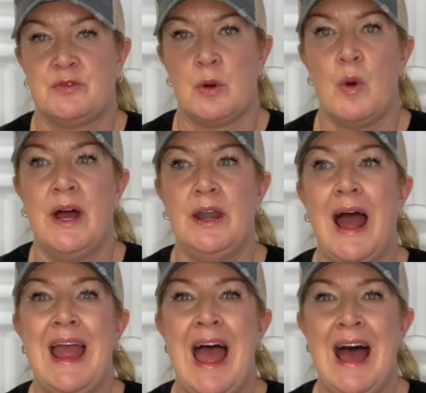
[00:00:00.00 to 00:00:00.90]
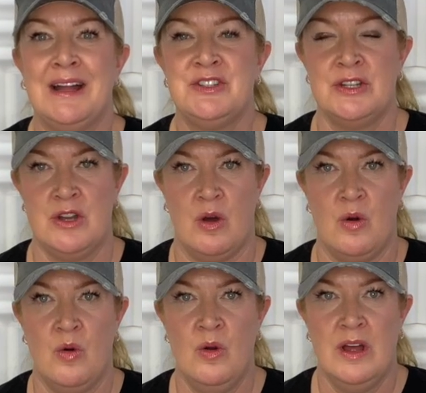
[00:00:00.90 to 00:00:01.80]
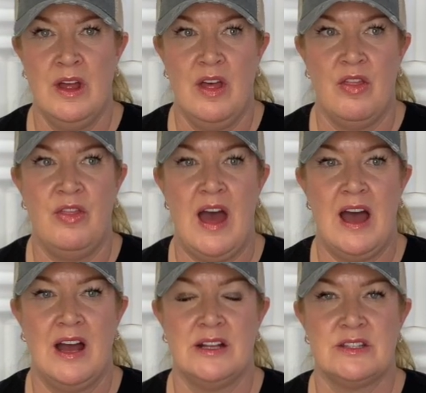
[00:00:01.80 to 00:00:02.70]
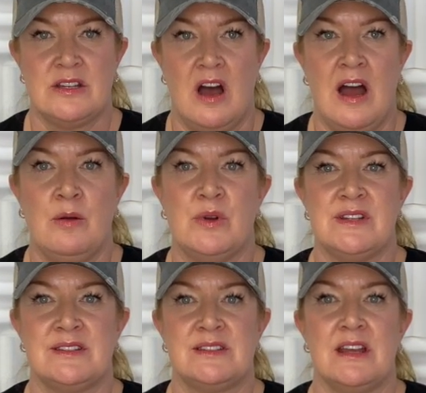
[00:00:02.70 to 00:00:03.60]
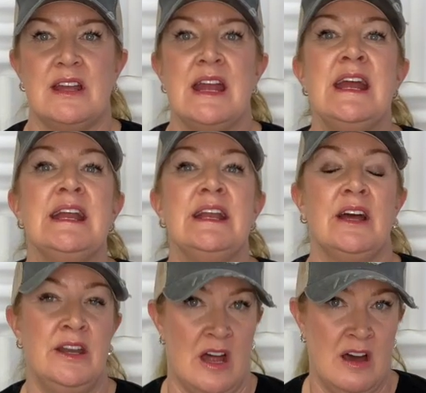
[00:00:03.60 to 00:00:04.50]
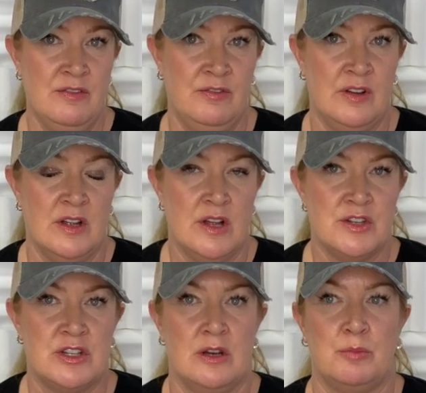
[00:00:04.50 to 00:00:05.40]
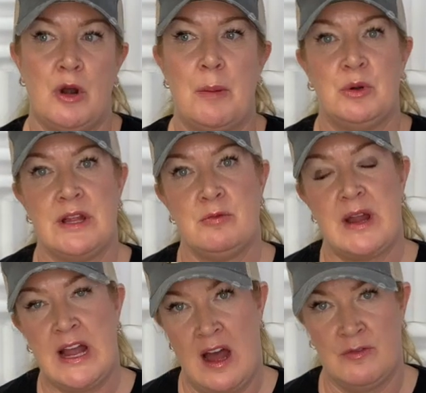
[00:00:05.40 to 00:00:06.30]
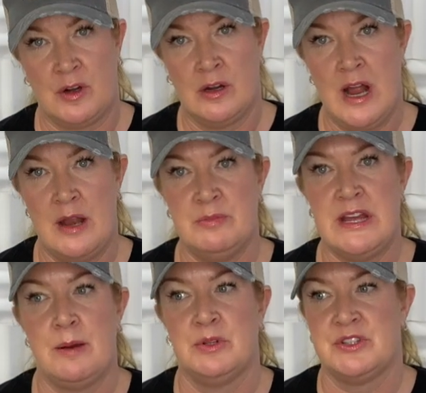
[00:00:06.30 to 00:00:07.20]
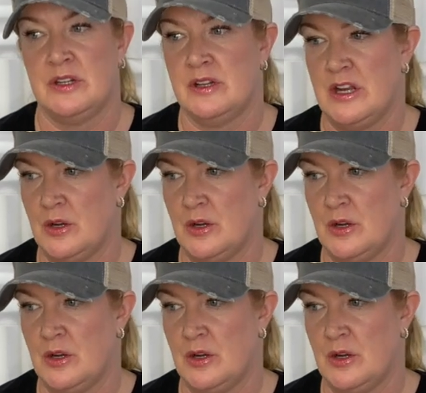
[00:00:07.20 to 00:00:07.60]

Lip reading: For one, I had to know that I was eating enough to properly recover and be able to,